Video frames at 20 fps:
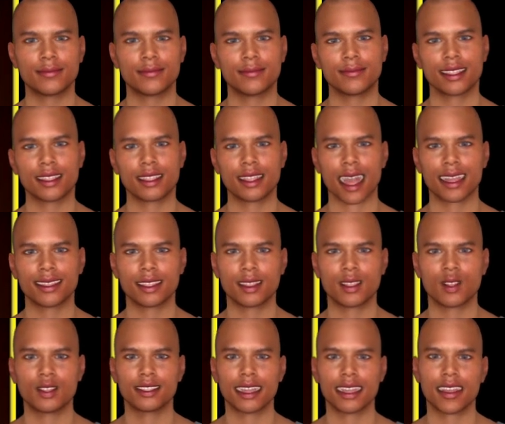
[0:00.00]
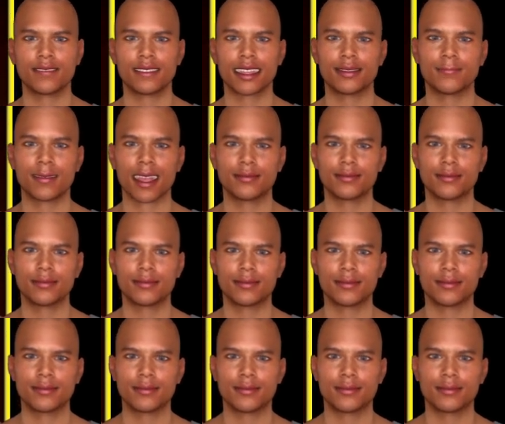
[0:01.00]
So that's what that came from.
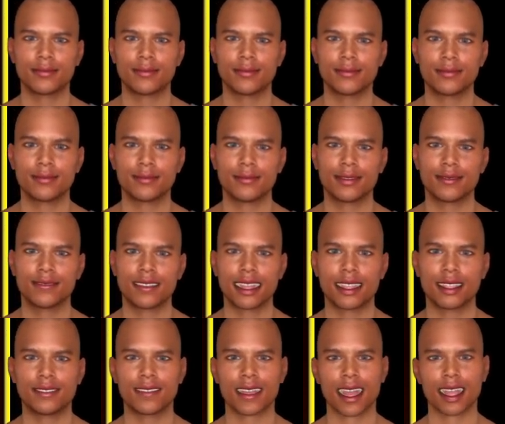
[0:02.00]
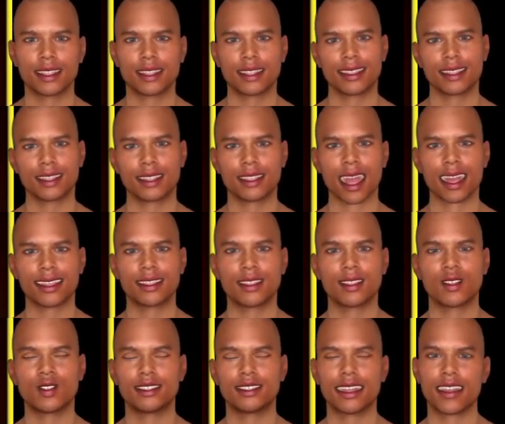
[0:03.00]
The reference I will give you
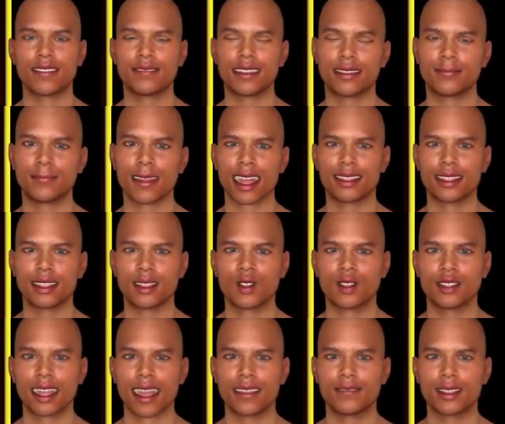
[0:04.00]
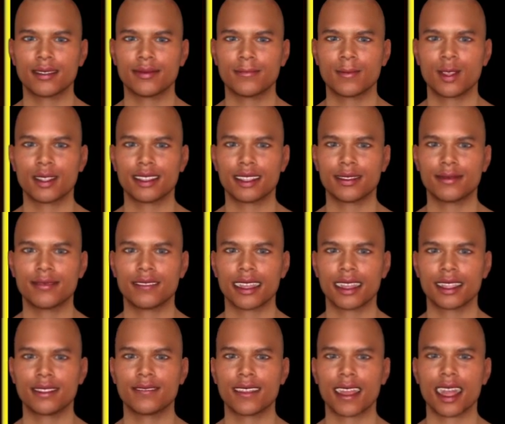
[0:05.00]
is from the Christian evangelists and scholars
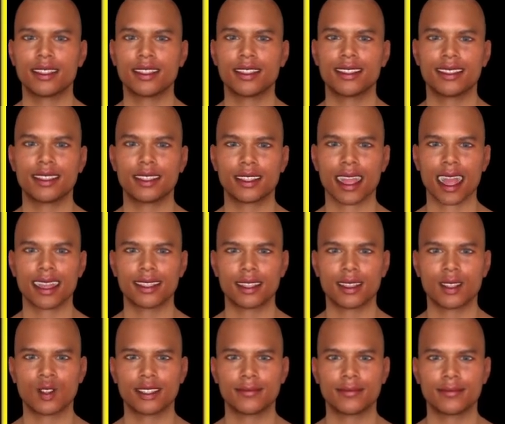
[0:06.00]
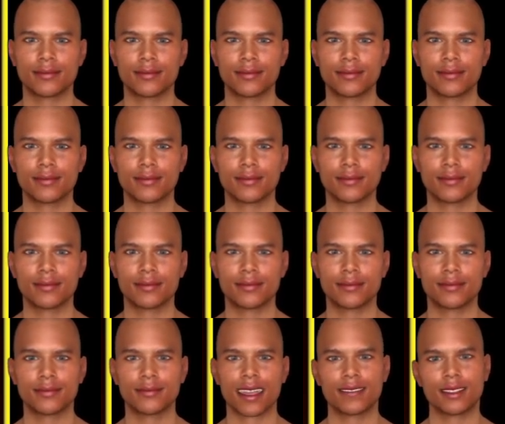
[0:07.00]
of the Bible of New Testament.
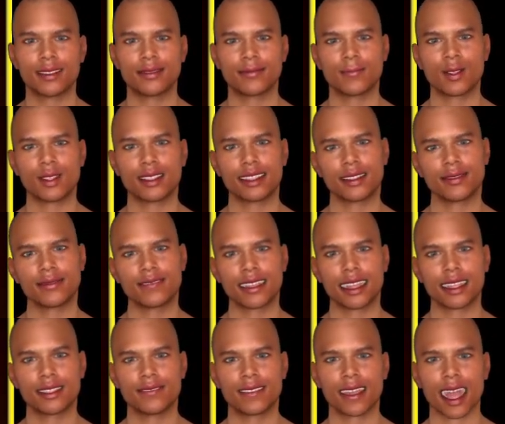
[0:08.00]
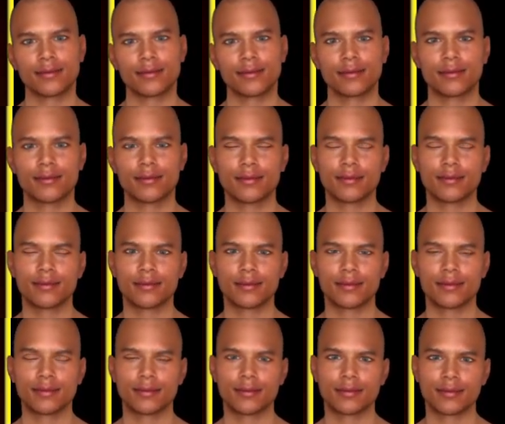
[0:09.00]
His name is F.F. Bruce.
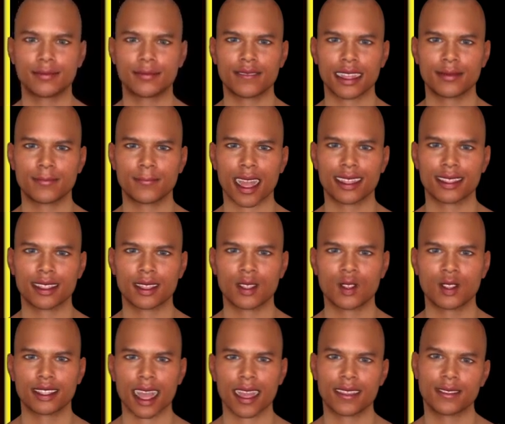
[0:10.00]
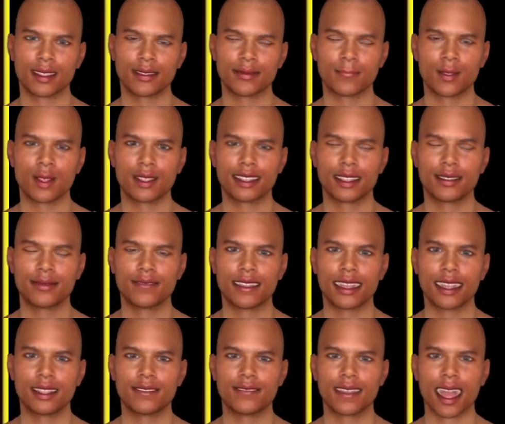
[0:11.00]
He is one of the biggest scholars of the
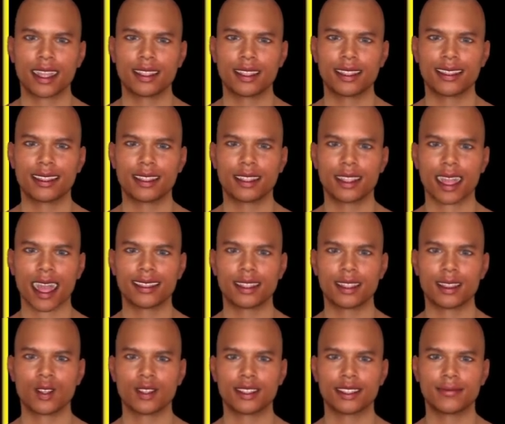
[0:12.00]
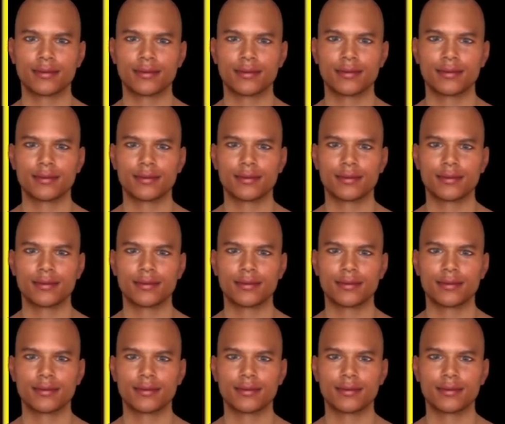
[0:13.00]
Bible and that's what he said.